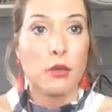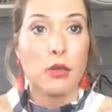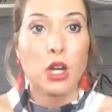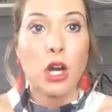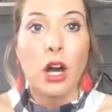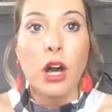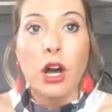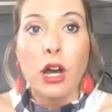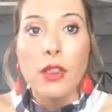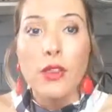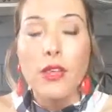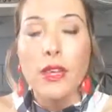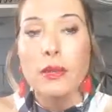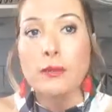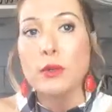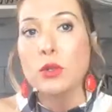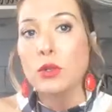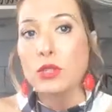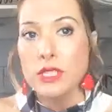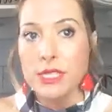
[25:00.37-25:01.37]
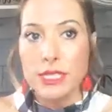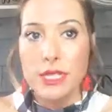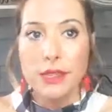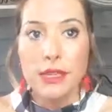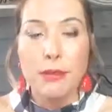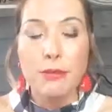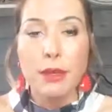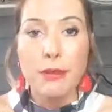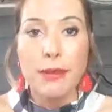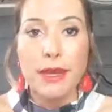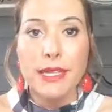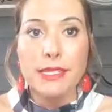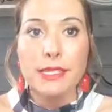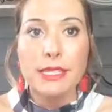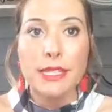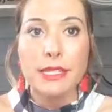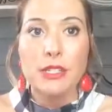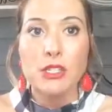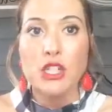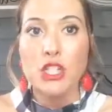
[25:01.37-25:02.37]
call them or send them a
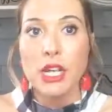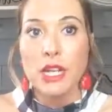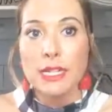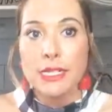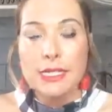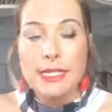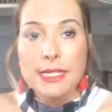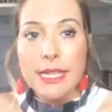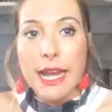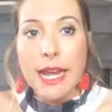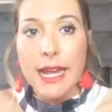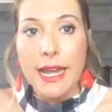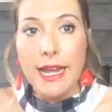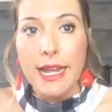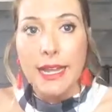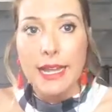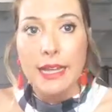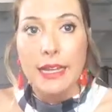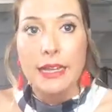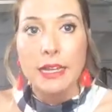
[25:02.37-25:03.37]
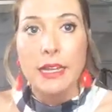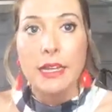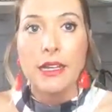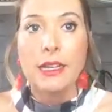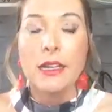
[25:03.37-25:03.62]
message and say,